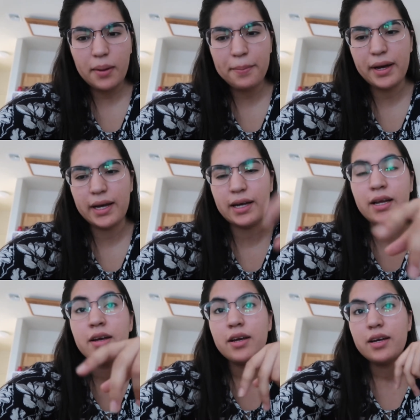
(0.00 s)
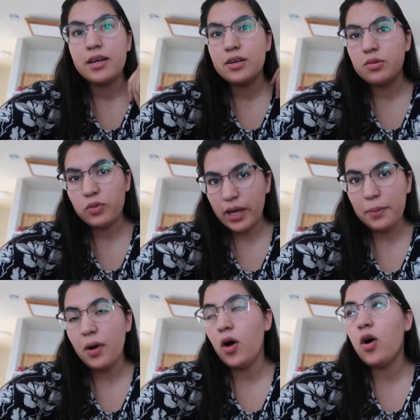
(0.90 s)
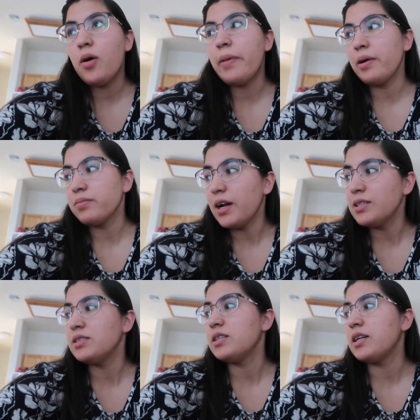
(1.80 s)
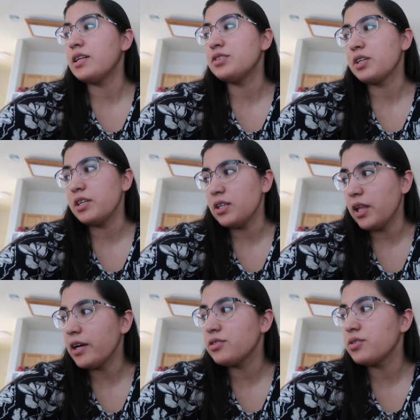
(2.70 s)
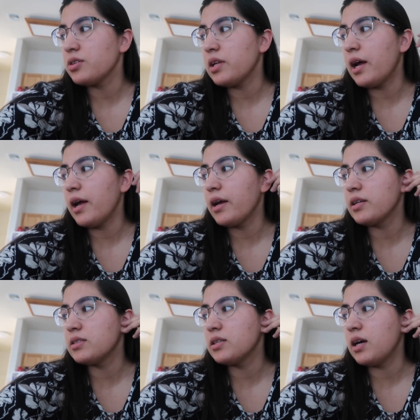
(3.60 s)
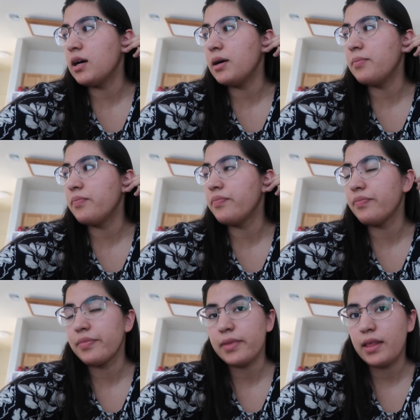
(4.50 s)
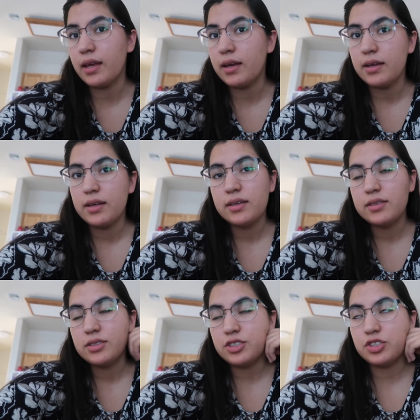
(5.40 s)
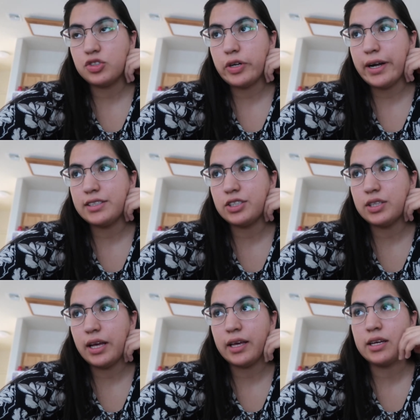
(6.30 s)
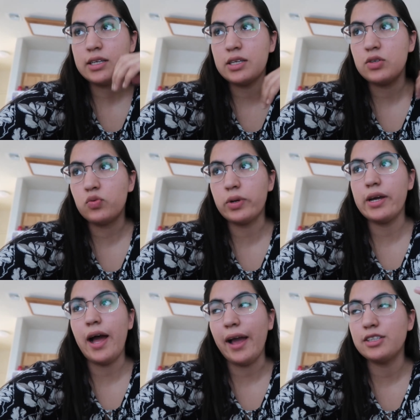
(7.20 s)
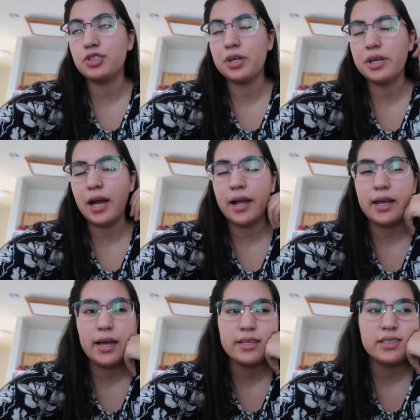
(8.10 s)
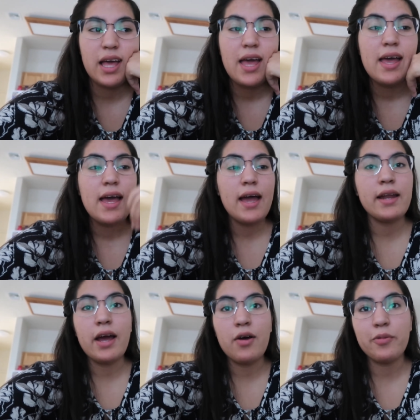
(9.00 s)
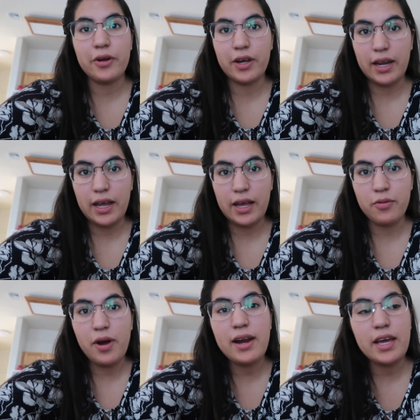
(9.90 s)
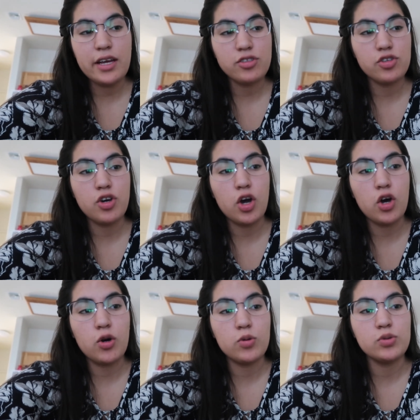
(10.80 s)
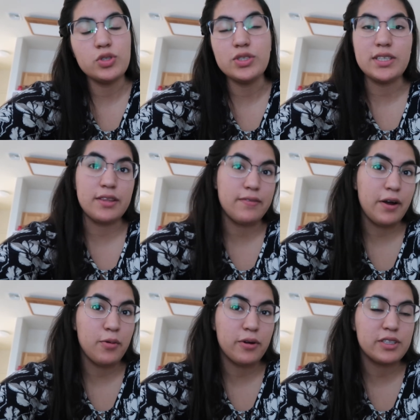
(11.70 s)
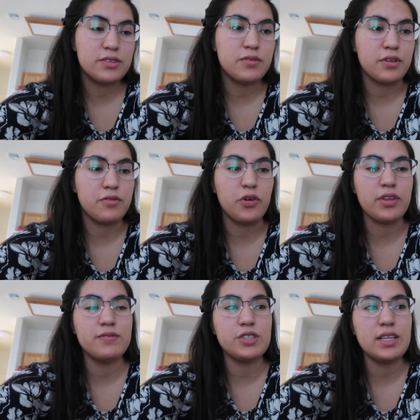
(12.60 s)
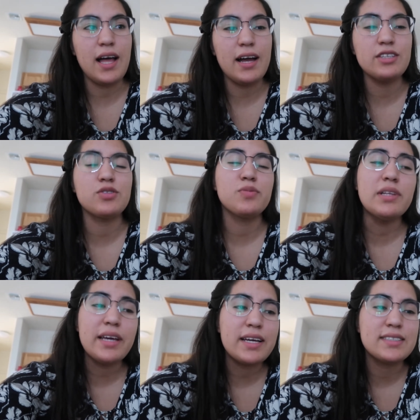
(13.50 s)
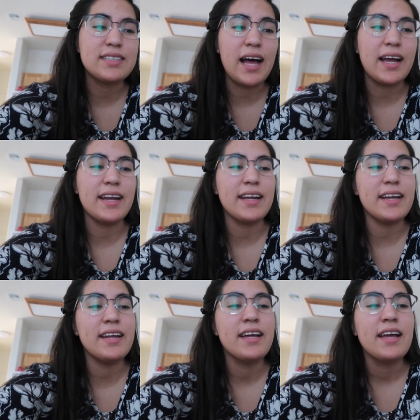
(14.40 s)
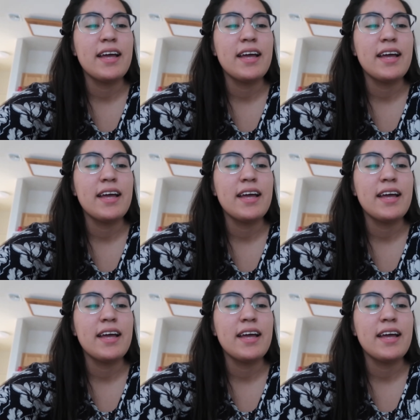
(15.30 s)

But we came home, I rested, I took an electrolyte, um, just trying to like rehydrate, I guess. And now we're getting ready to go to see the fireworks for the 4th of July. So I'm really excited